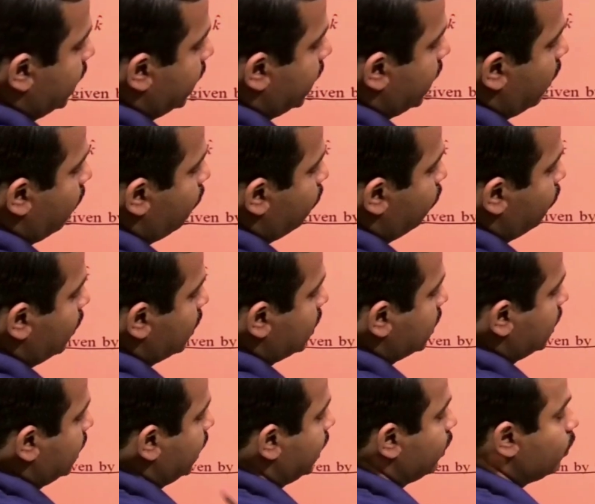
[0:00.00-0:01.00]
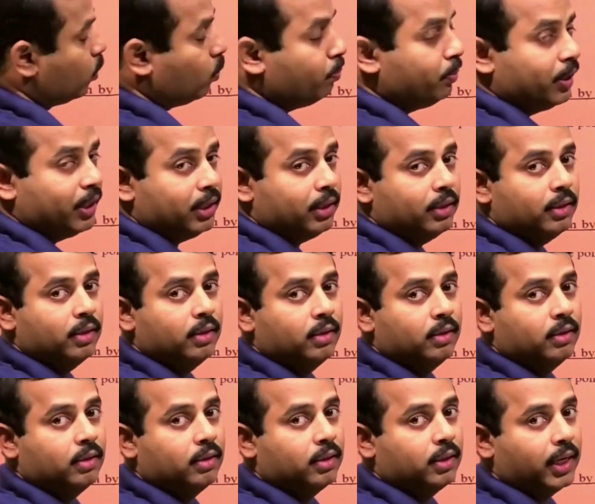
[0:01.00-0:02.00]
j cap plus t cube
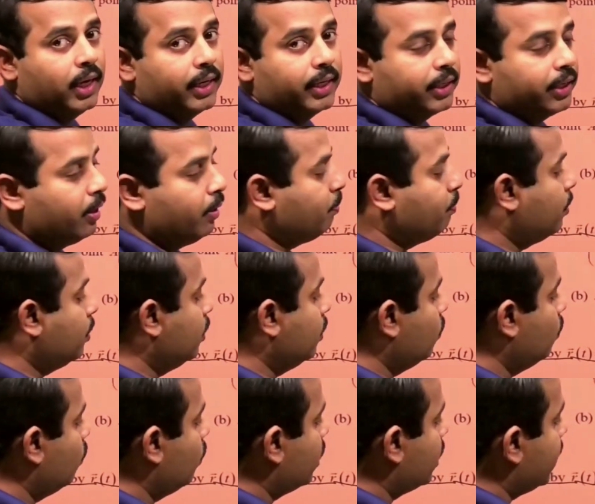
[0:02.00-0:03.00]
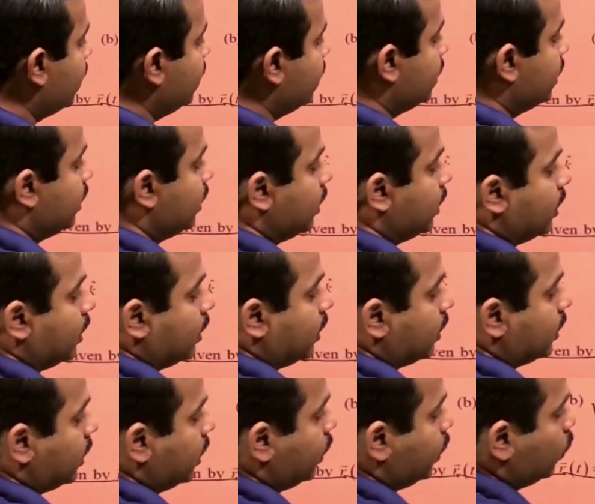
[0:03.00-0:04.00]
k cap. Alright.
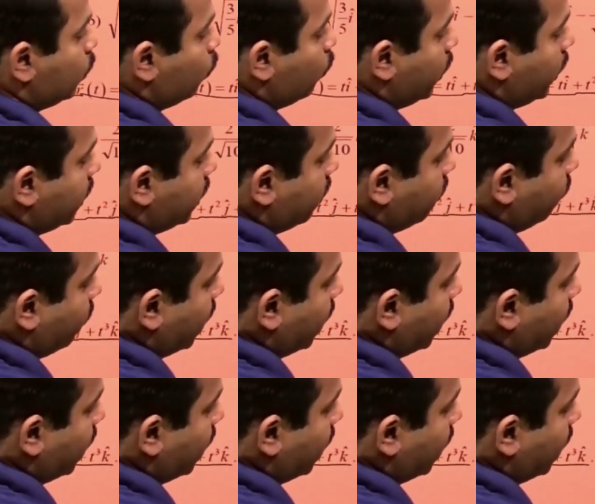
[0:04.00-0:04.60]
The unit